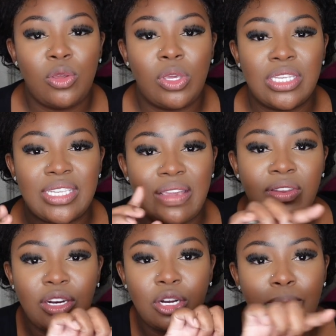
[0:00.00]
You can save
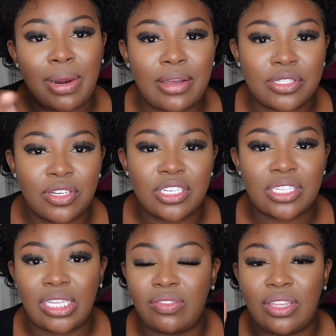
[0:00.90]
it in your browser and
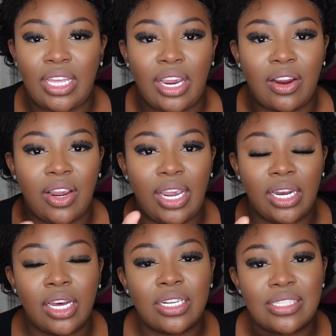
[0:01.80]
just leave it there.
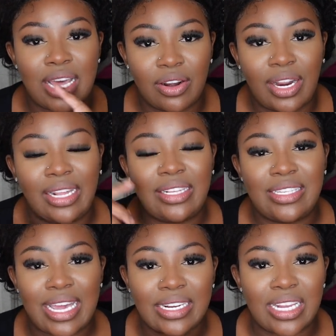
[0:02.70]
And on Saturday at the
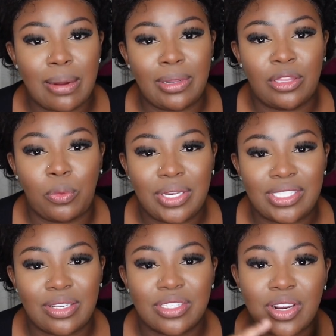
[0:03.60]
exact time that the wig
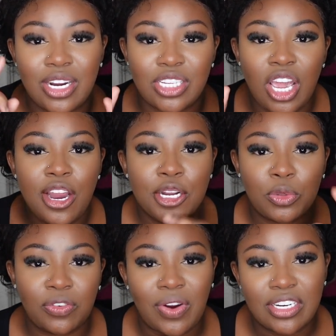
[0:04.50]
sale starts,
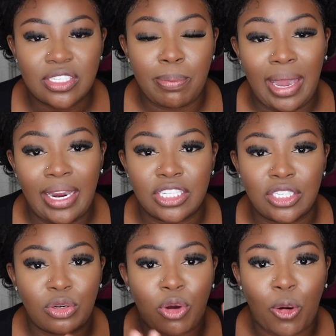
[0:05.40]
just refresh the page
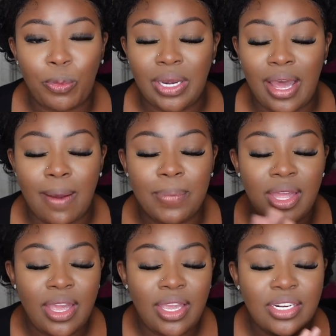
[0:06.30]
and it'll open
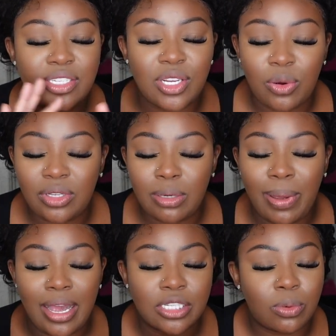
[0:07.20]
up. Don't need a
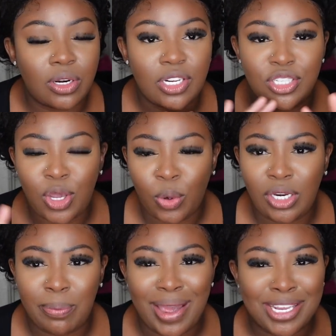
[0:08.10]
password, don't
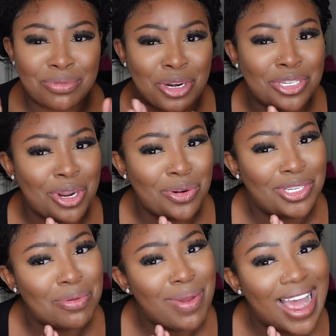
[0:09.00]
need a password, don't
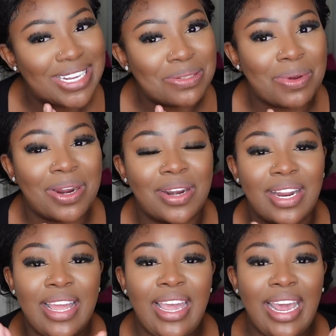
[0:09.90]
need a
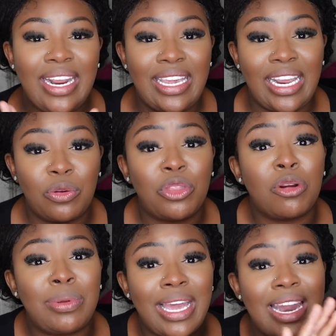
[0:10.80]
password. And again, will
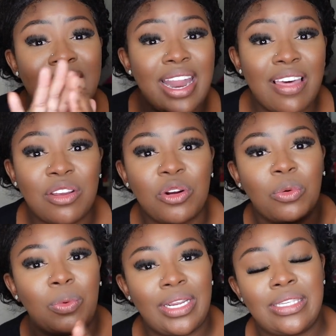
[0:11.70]
there be
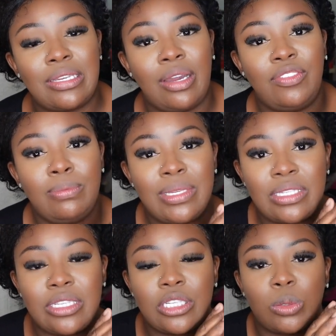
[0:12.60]
another wig sale if you
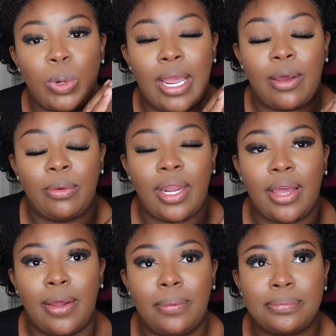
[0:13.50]
missed this round?
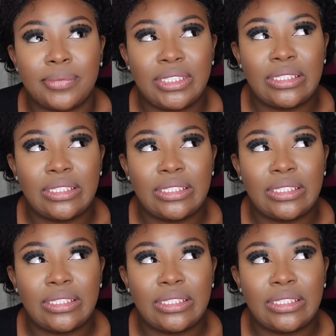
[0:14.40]
Um...